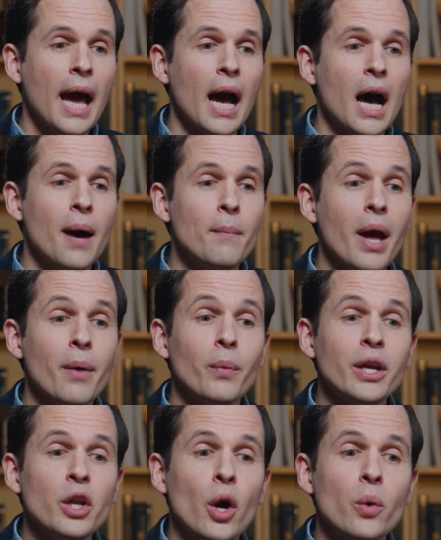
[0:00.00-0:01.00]
Um, and
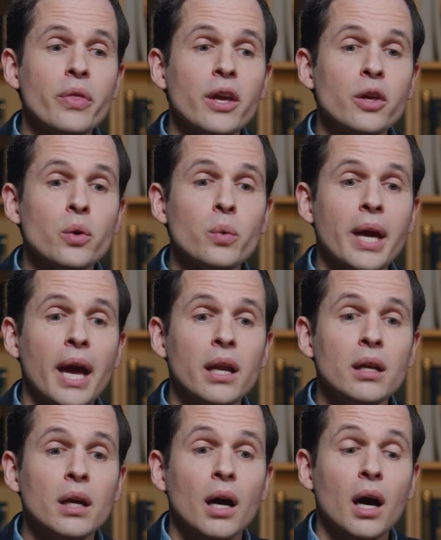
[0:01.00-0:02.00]
we know that you
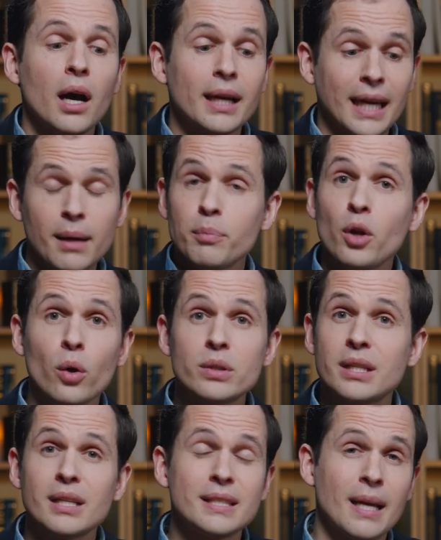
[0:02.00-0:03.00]
can uh, keep
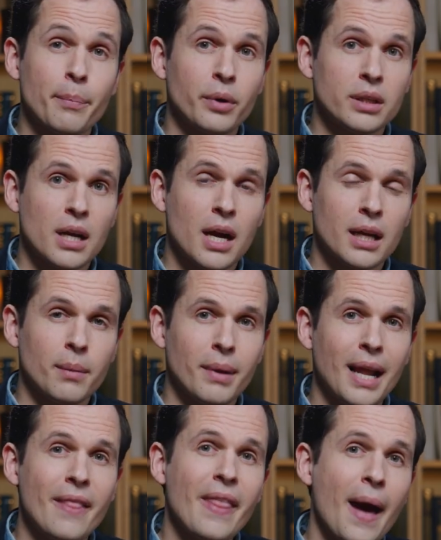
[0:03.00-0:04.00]
notes in a separate
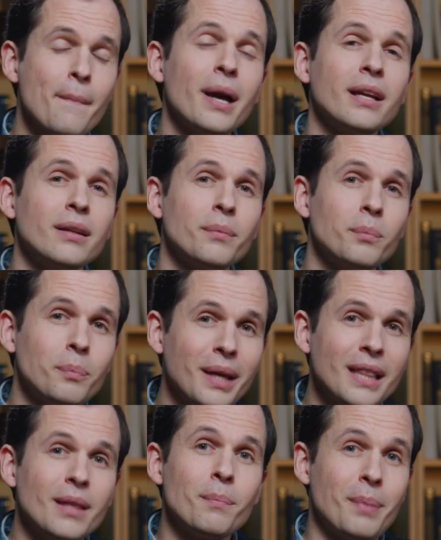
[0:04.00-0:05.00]
document. And that might
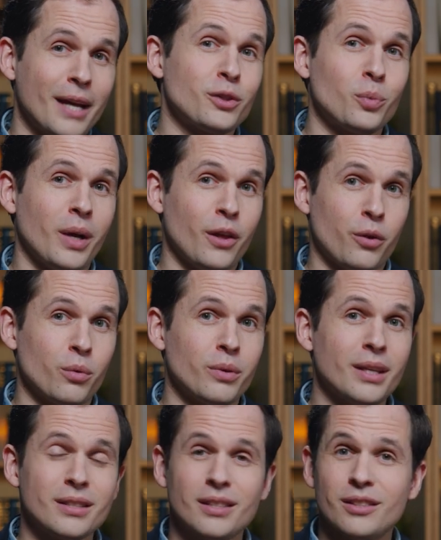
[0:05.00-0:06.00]
be the best way through
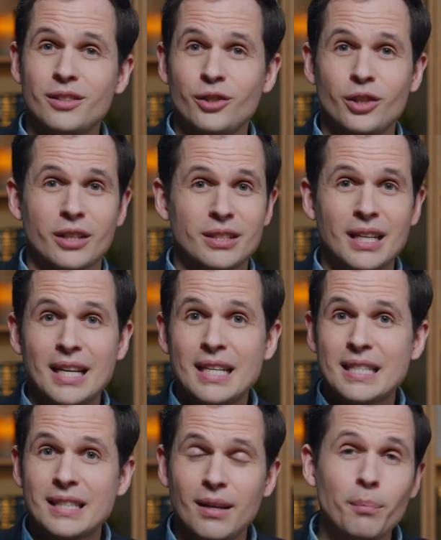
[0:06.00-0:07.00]
this is to just
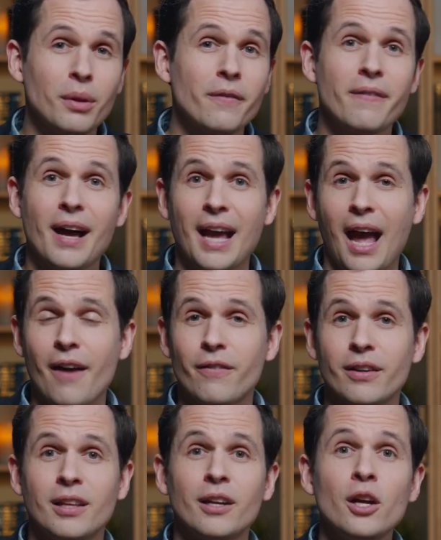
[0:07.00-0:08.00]
simplify
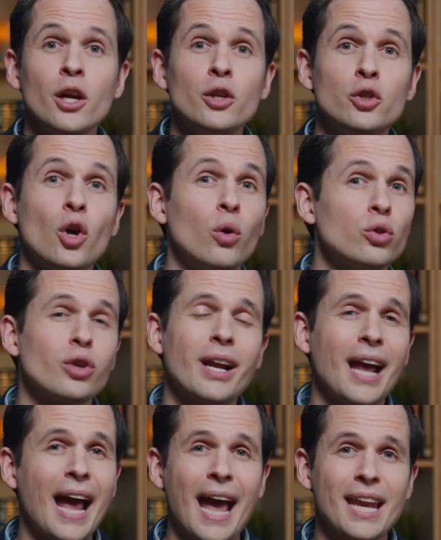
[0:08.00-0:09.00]
everything. Don't try
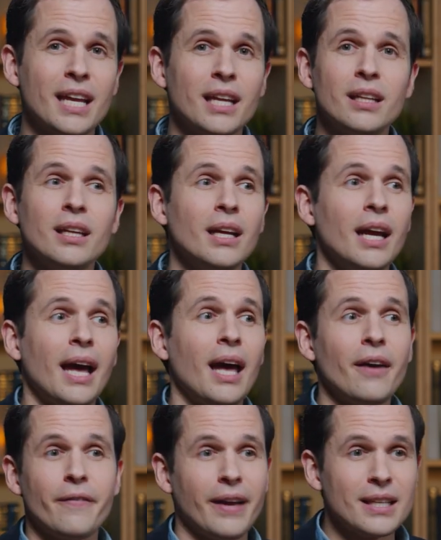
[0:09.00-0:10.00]
to add in
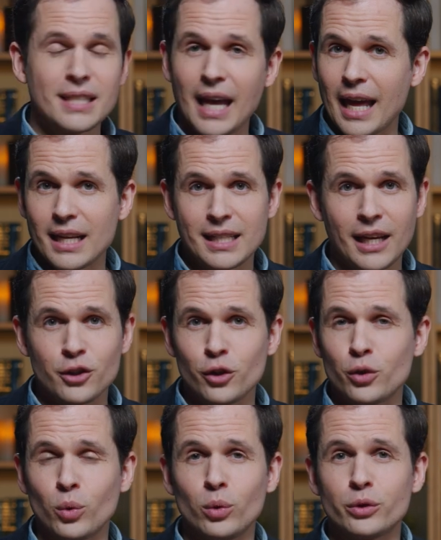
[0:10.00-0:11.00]
fancy annotation
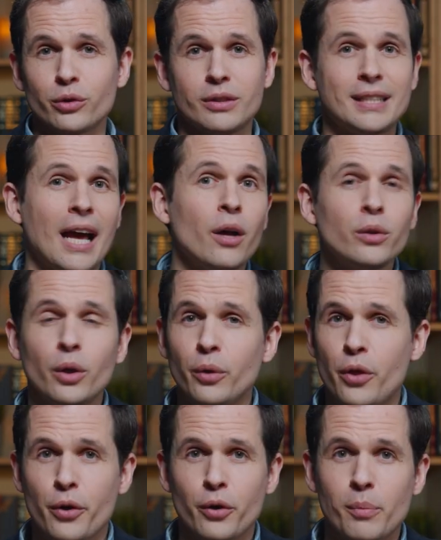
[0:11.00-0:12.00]
tools or download
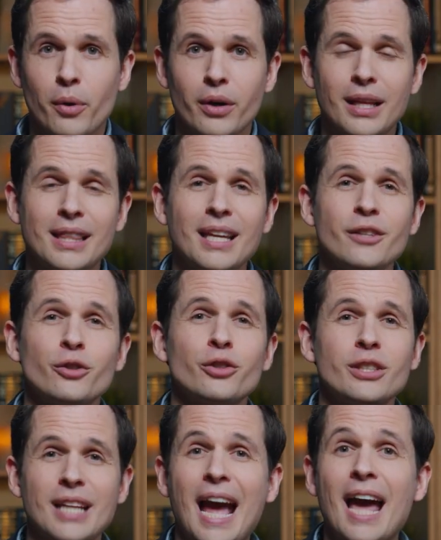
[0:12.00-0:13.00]
third-party things. You're
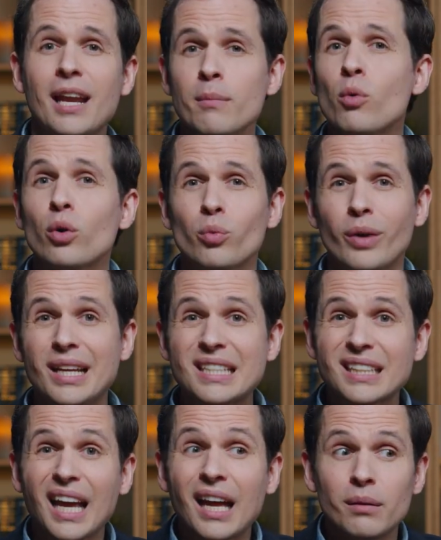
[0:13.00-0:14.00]
just adding more
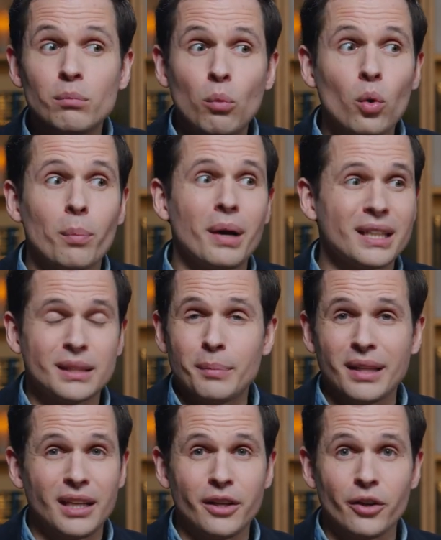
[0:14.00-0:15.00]
risk and more
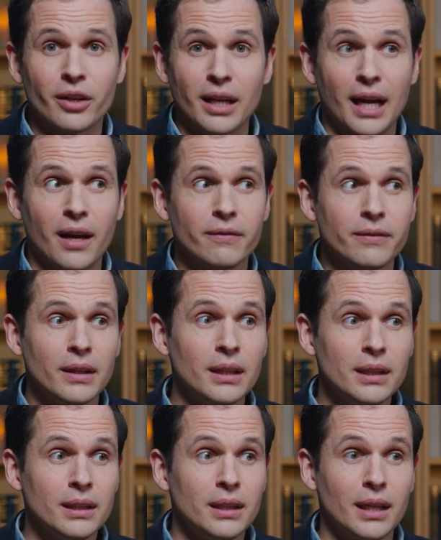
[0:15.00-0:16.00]
possibility you're gonna have
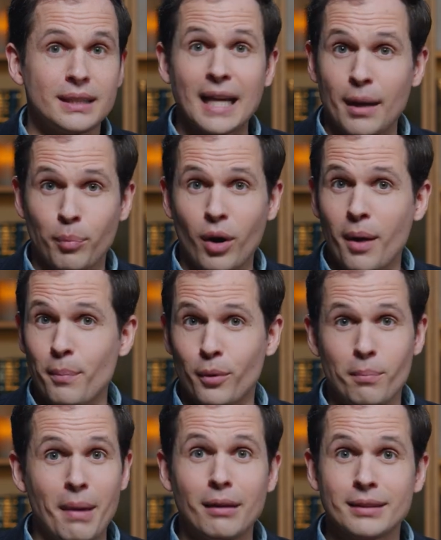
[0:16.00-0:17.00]
a tech problem or
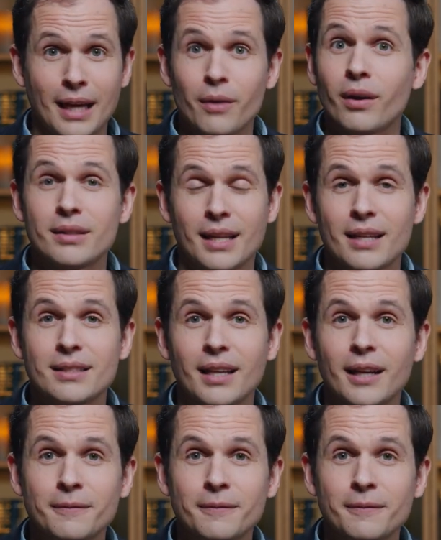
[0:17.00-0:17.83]
meltdown on test day.